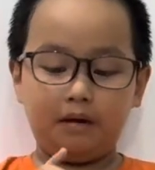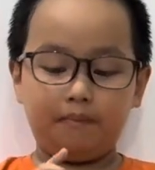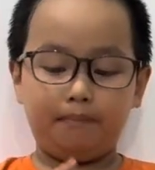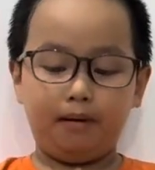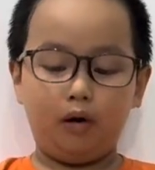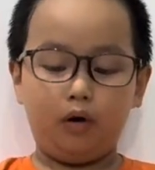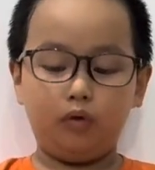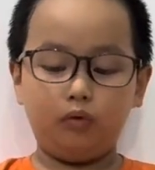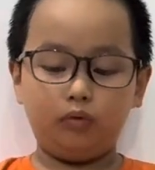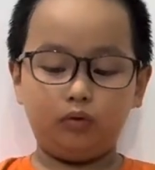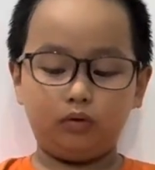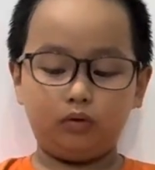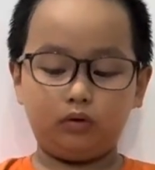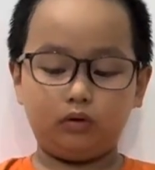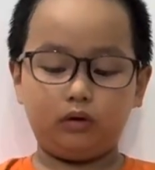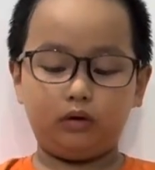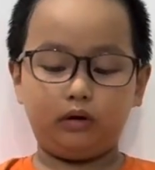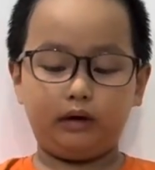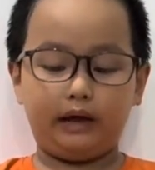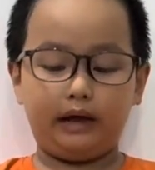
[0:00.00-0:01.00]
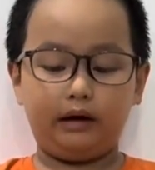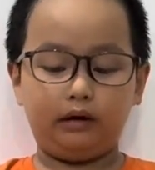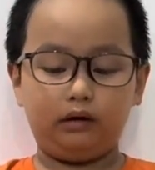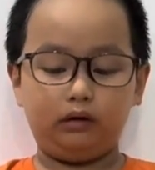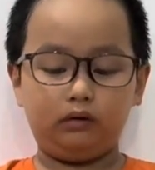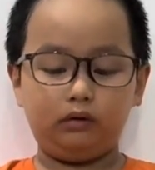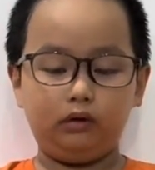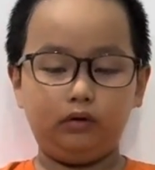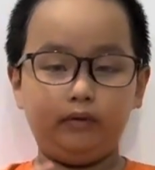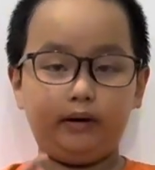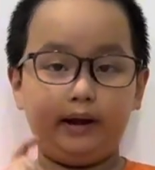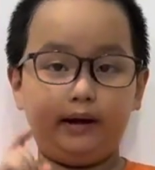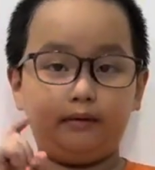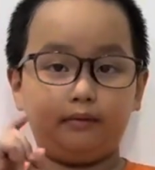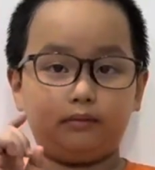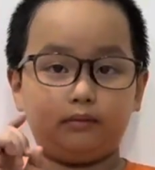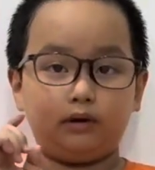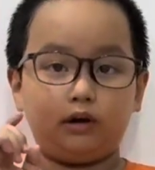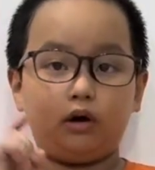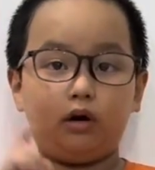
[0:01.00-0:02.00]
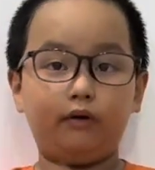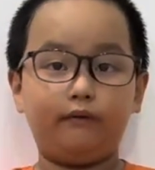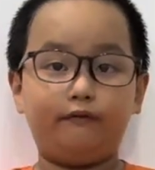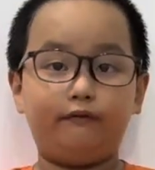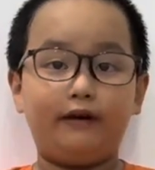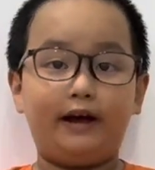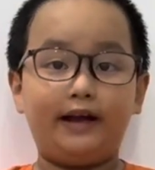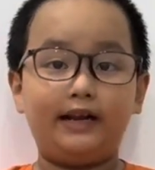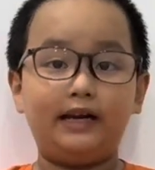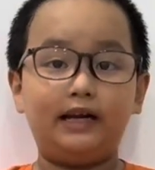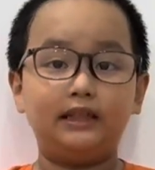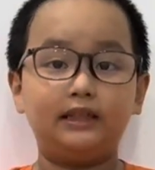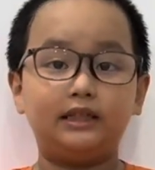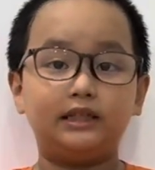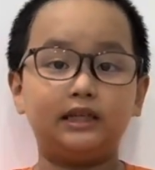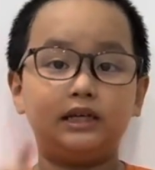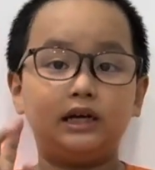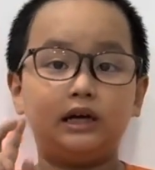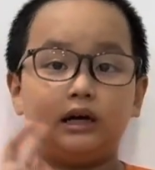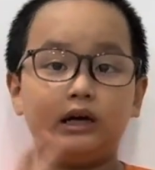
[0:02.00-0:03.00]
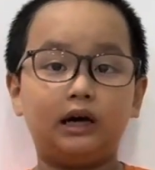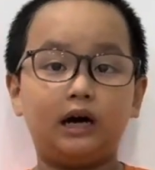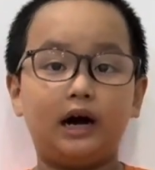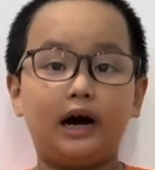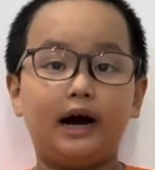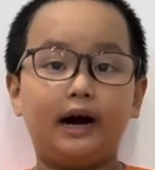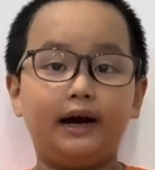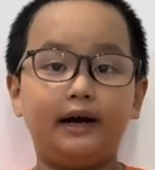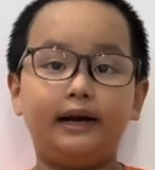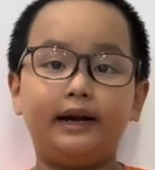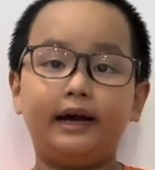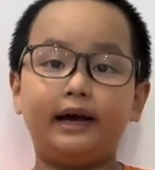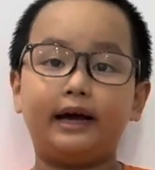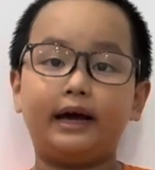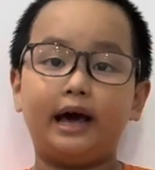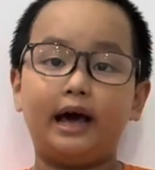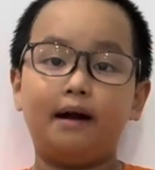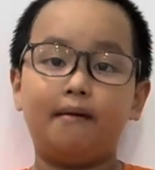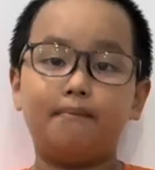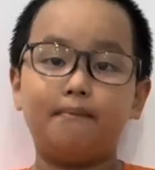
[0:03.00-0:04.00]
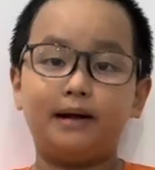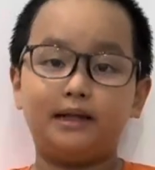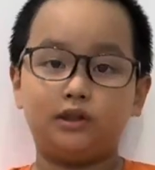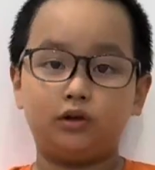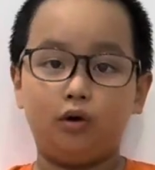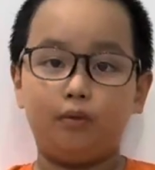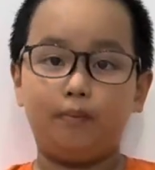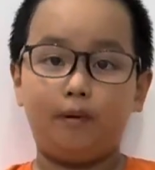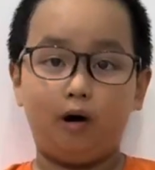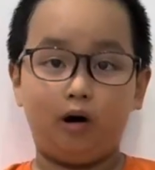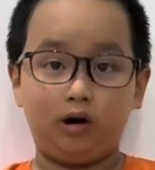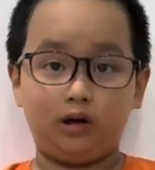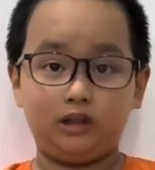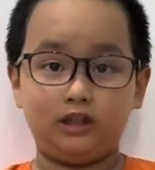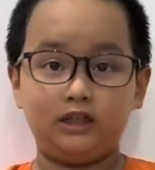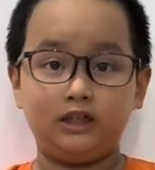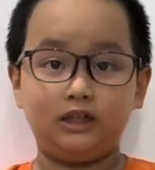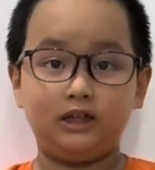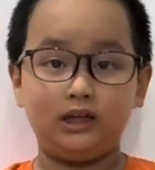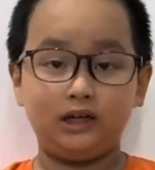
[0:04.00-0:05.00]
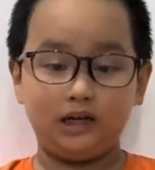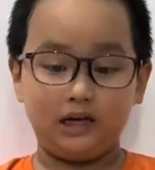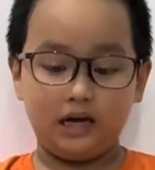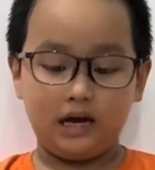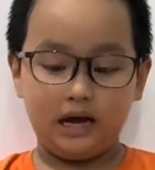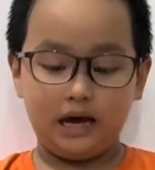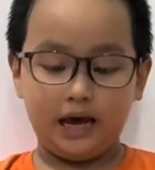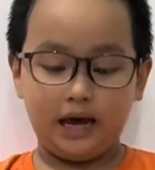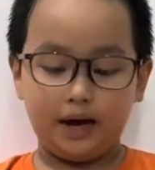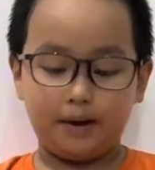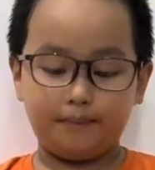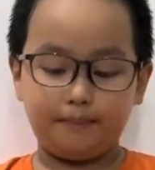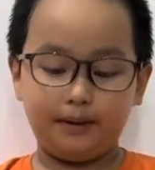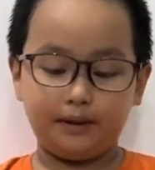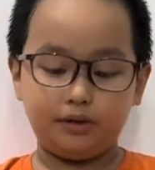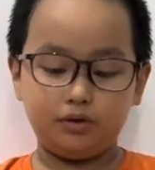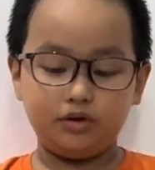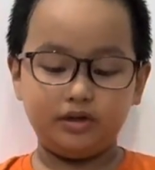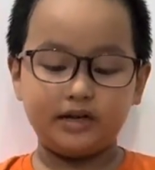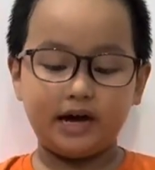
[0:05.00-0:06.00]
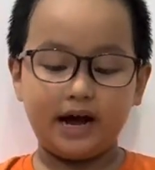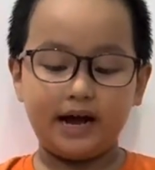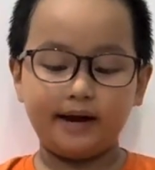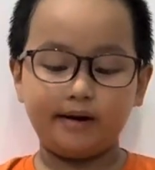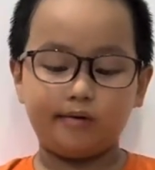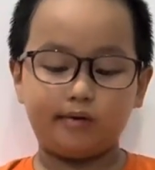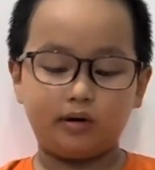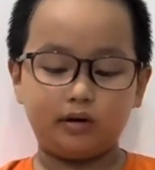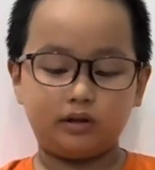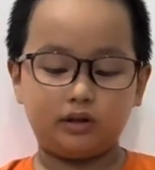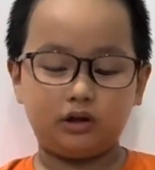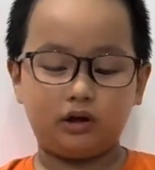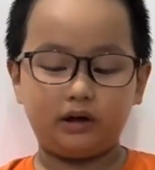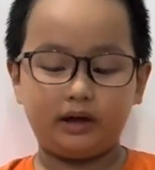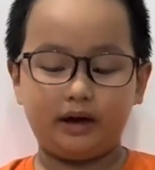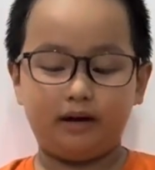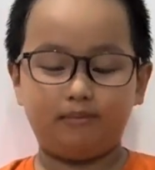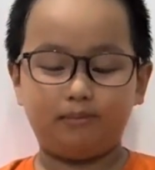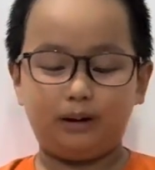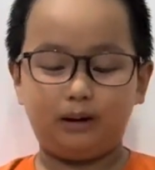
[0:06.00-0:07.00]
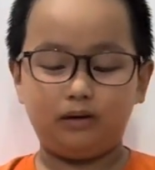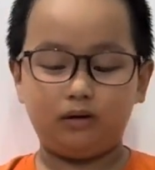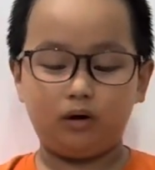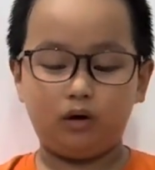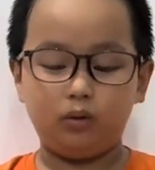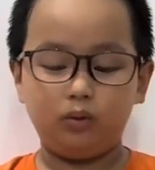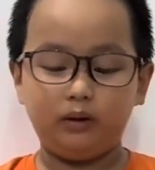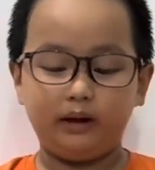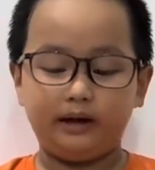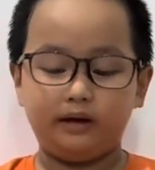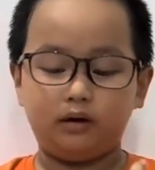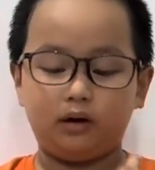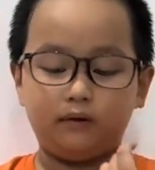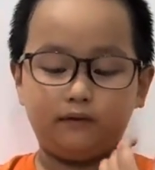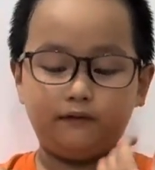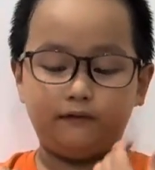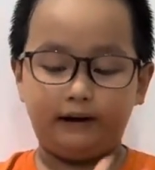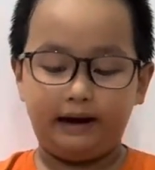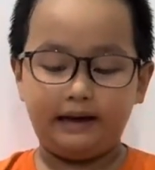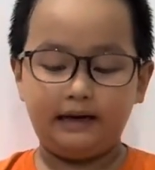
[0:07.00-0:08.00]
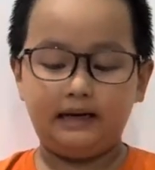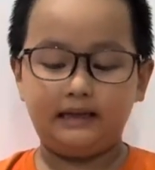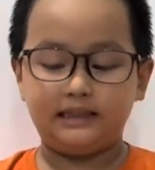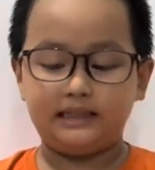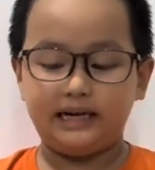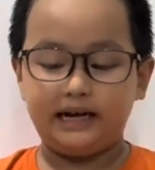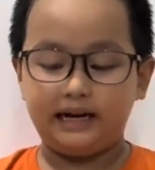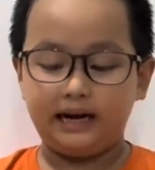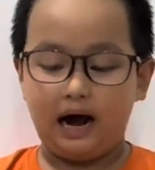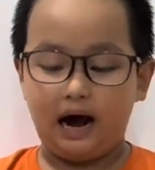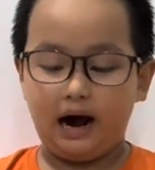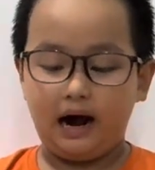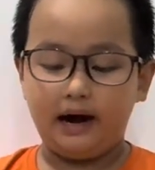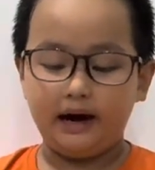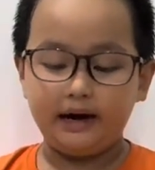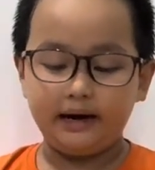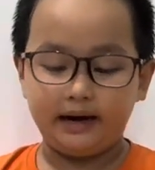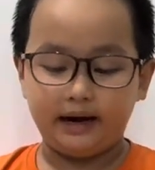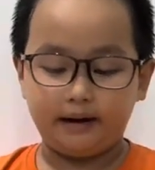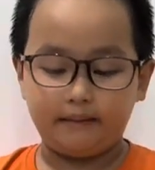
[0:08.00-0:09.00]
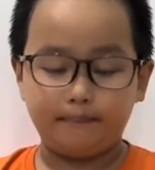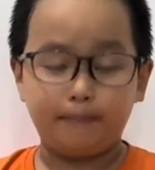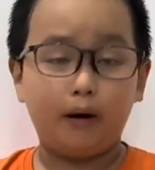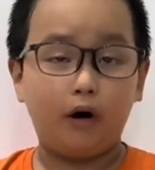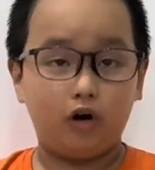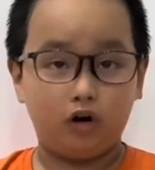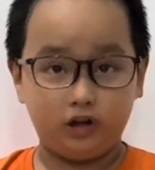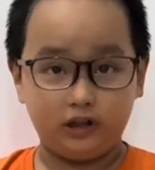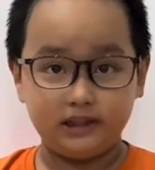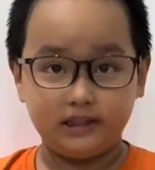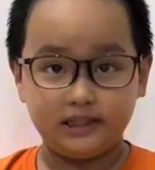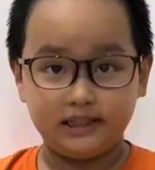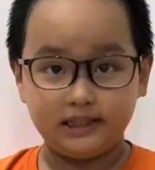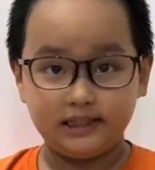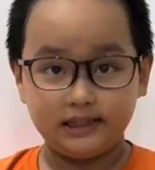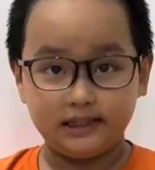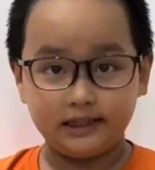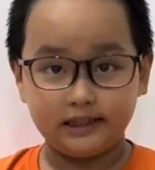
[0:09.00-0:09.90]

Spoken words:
covalent, ionic, and metal bonds. But today we're talking about only covalent and ionic bonds.